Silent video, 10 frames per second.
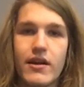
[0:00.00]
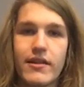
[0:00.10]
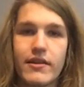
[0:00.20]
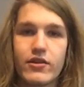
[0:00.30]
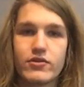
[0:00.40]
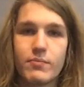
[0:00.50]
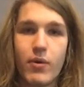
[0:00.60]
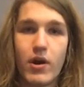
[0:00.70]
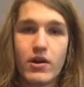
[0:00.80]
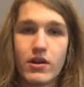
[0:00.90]
there's
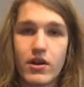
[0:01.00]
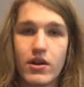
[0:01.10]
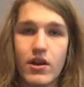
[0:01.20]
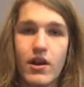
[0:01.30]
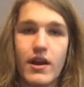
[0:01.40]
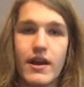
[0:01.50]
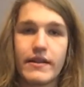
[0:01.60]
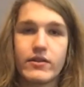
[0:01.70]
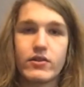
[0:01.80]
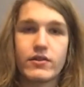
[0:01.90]
park,
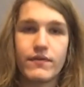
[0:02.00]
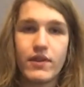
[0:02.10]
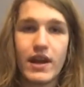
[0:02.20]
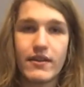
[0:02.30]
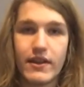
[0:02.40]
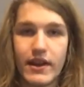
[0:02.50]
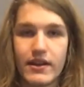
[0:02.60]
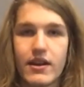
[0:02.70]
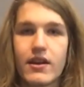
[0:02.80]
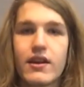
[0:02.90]
and there's flatland.